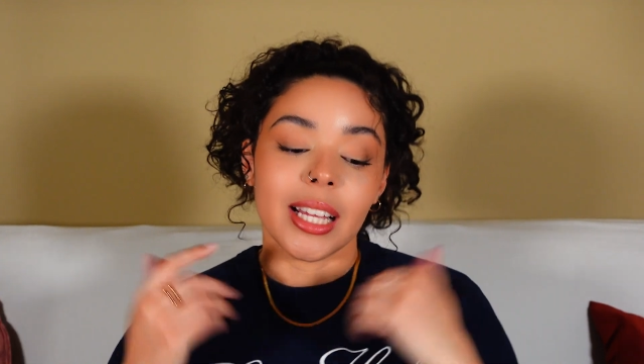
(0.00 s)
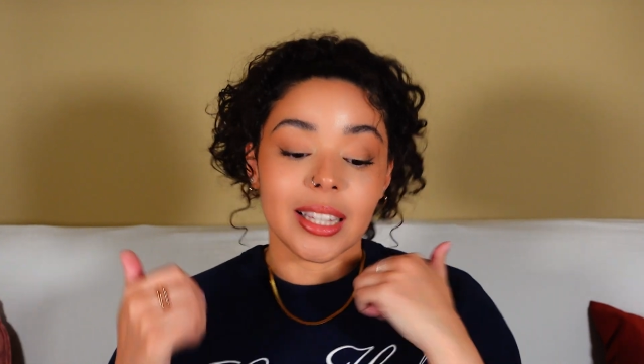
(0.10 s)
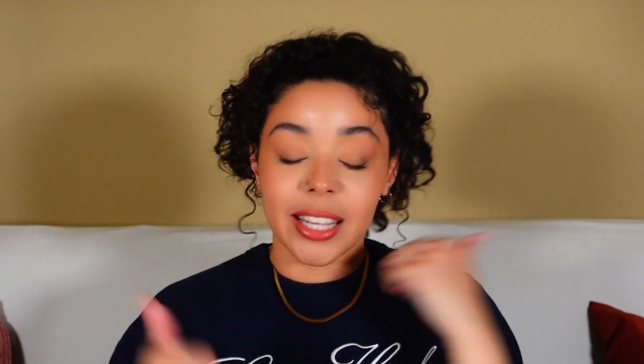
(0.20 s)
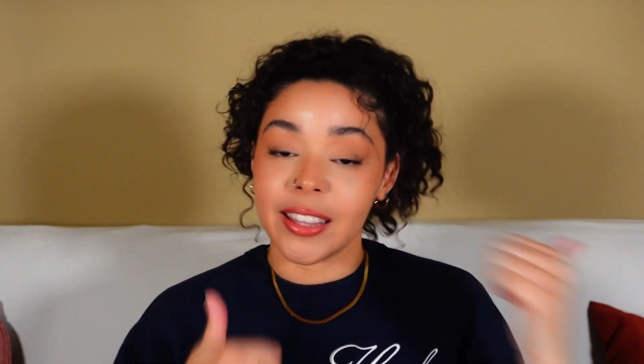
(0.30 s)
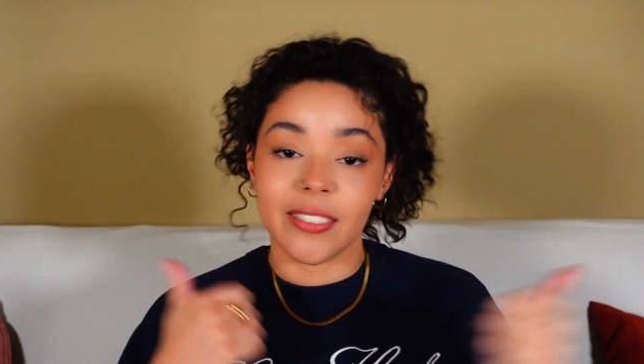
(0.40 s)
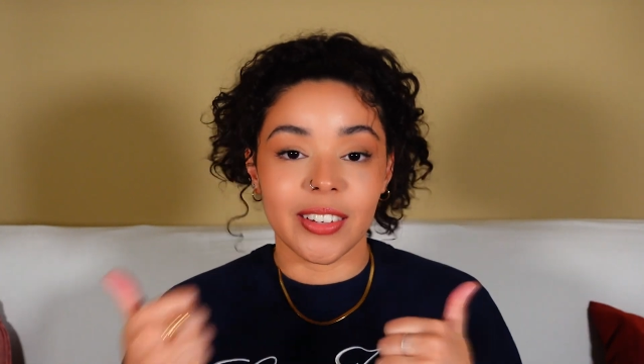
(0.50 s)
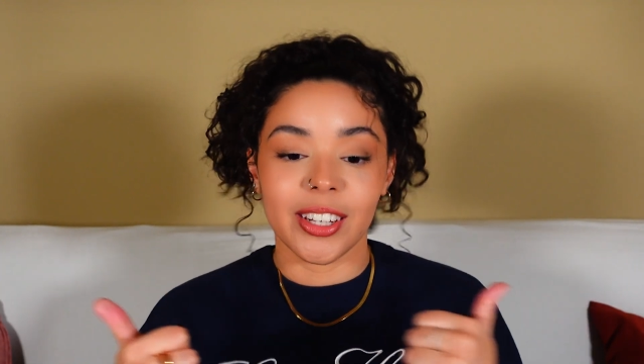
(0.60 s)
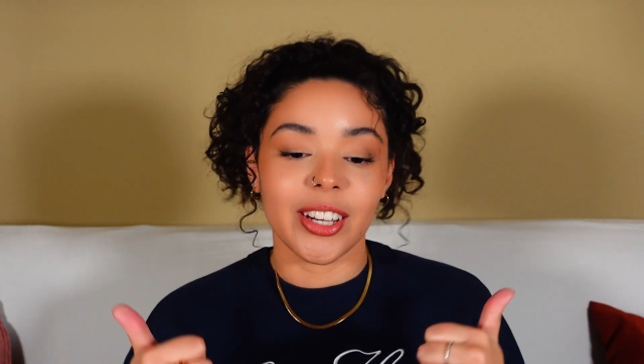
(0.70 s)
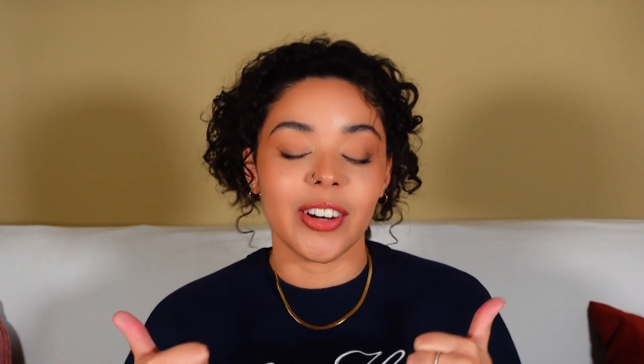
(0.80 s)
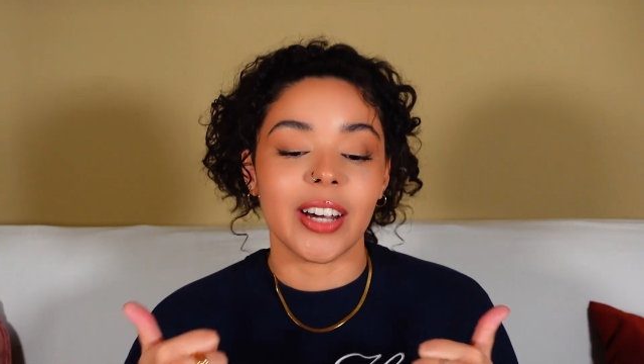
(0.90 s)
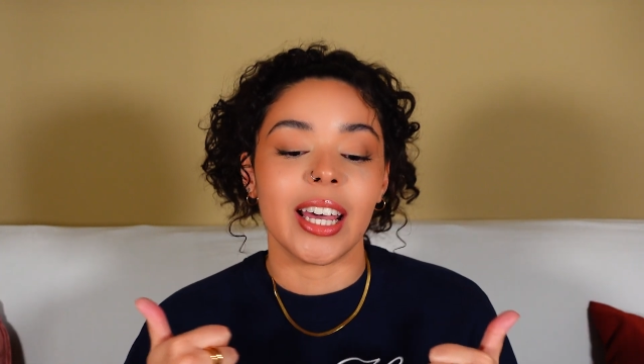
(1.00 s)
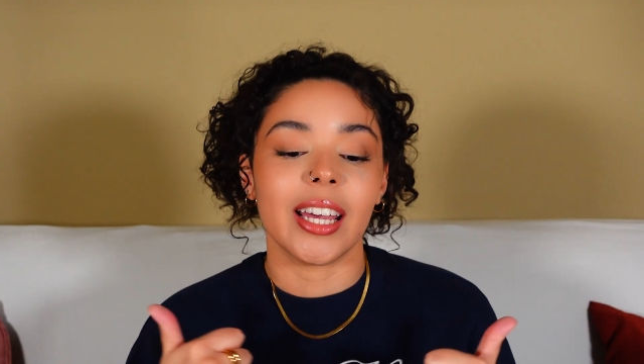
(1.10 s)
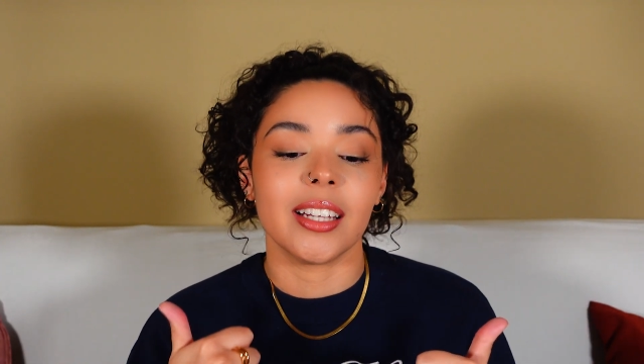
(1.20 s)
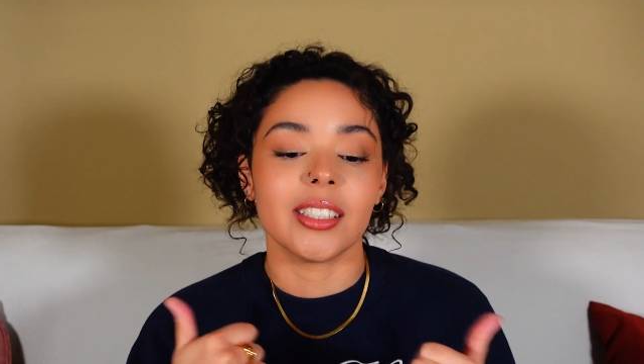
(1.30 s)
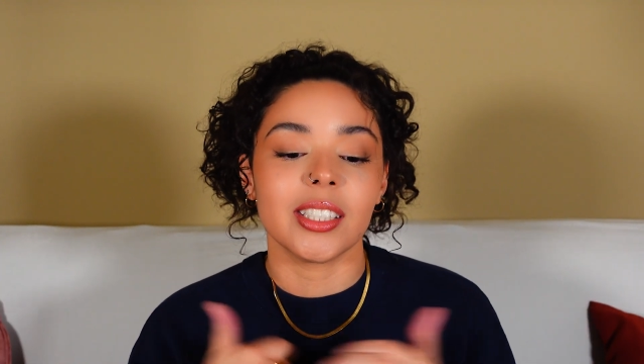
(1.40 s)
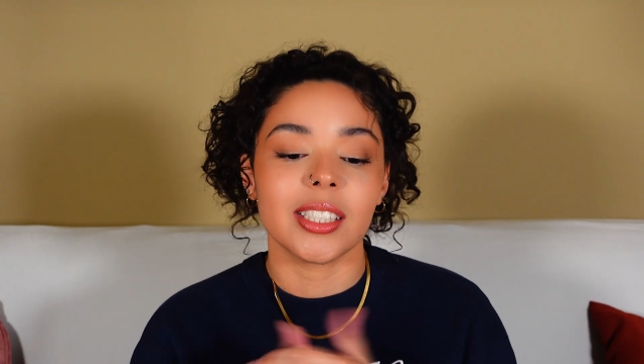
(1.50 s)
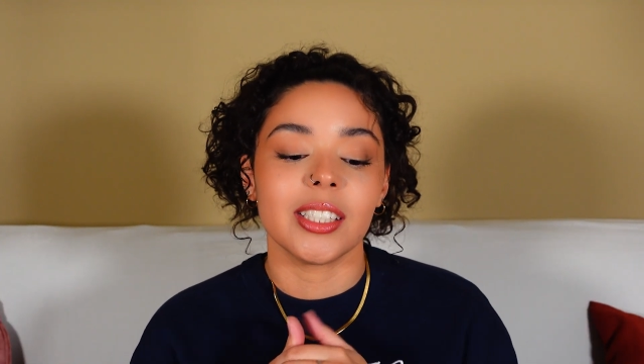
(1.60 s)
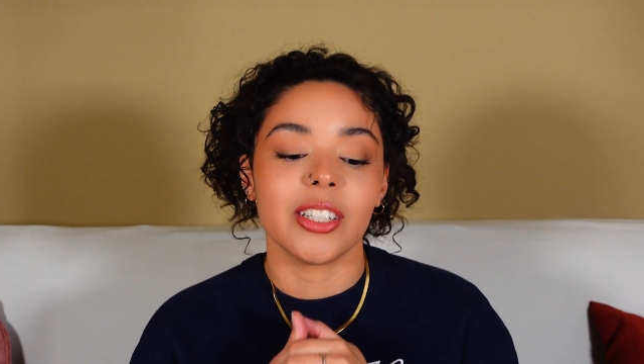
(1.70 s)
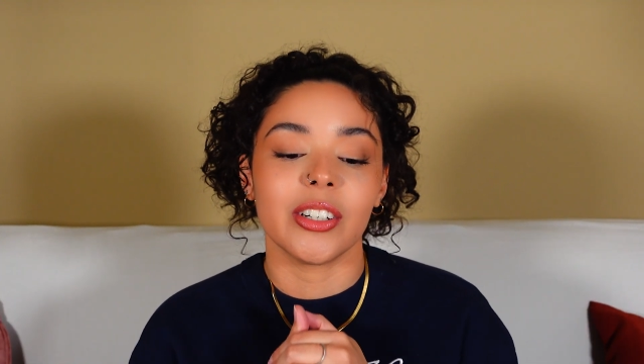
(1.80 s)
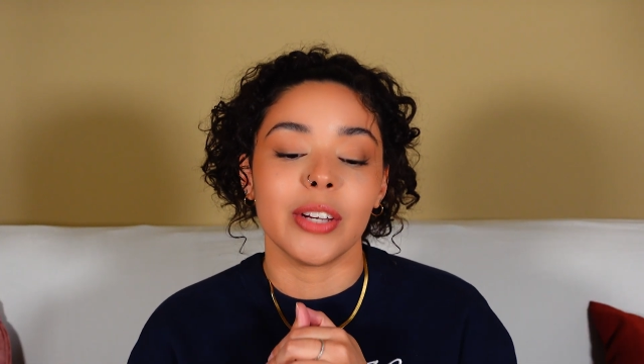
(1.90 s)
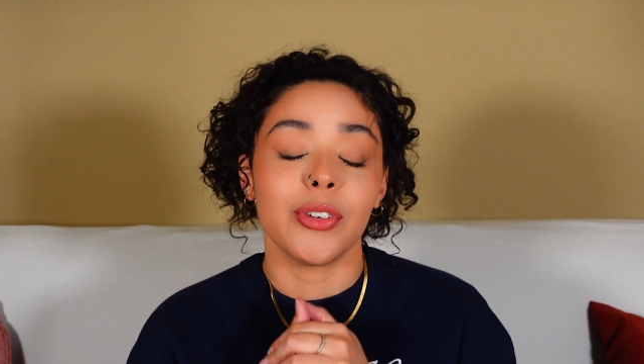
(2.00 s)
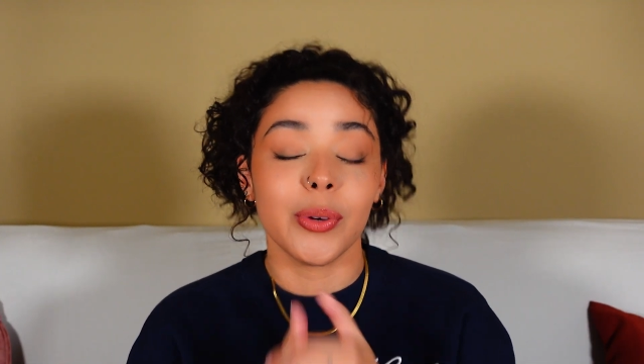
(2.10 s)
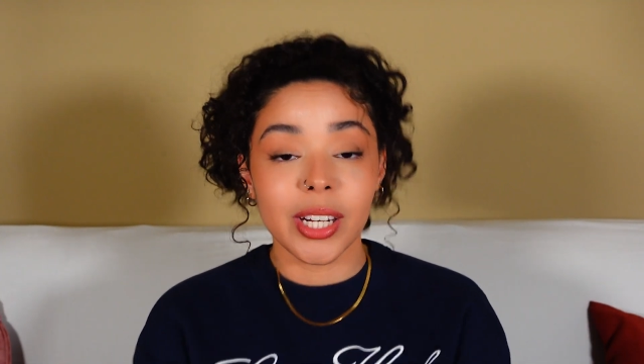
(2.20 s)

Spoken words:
like the video, and just, if you